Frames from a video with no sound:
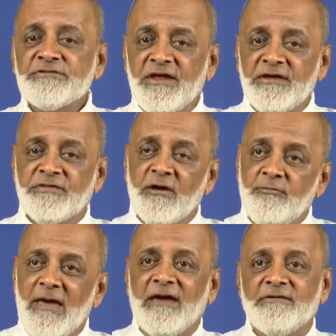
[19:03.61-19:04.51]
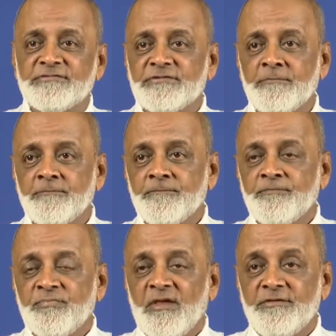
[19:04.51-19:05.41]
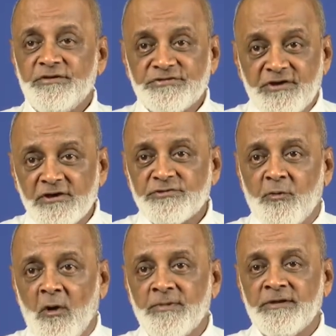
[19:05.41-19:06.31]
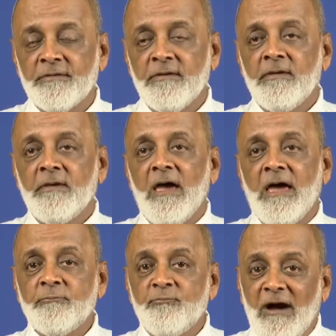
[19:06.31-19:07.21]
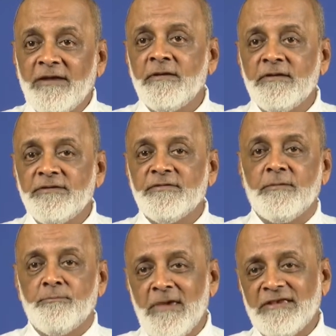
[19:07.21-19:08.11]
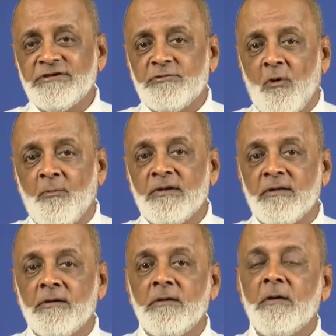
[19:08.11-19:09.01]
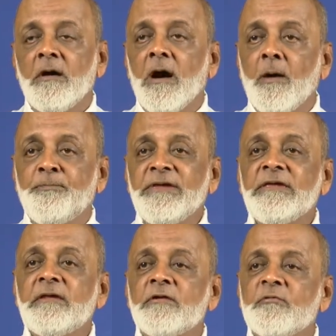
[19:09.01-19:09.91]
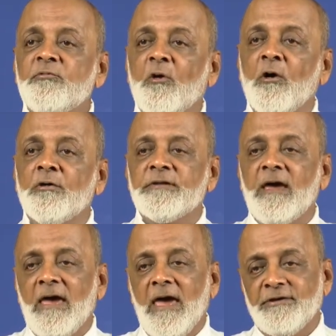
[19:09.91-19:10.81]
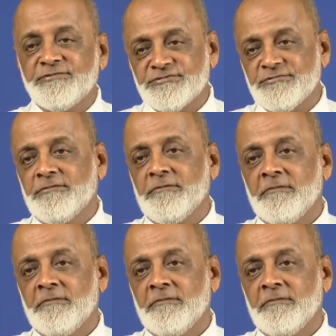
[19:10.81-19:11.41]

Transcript: State the facts. Discuss from it. And finally, that magic formula, appeal for action.